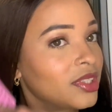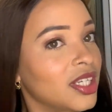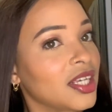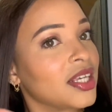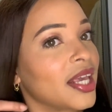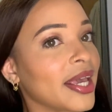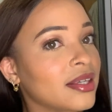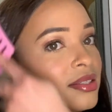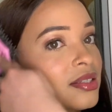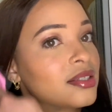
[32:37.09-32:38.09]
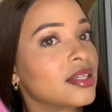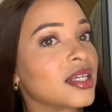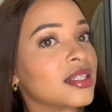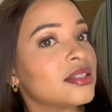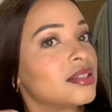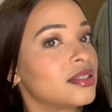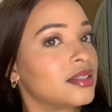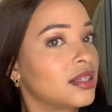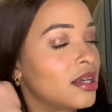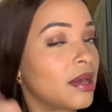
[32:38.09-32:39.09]
in case it
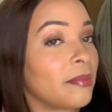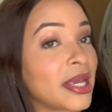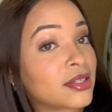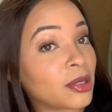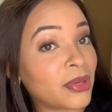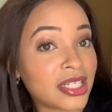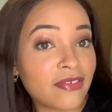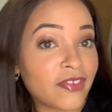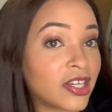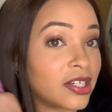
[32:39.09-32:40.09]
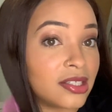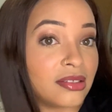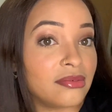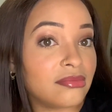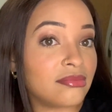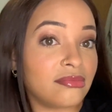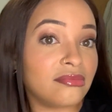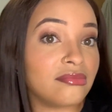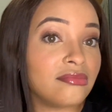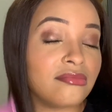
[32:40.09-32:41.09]
makes somebody feel
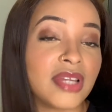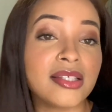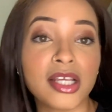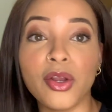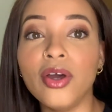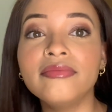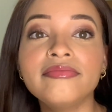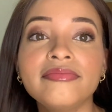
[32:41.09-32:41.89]
less alone.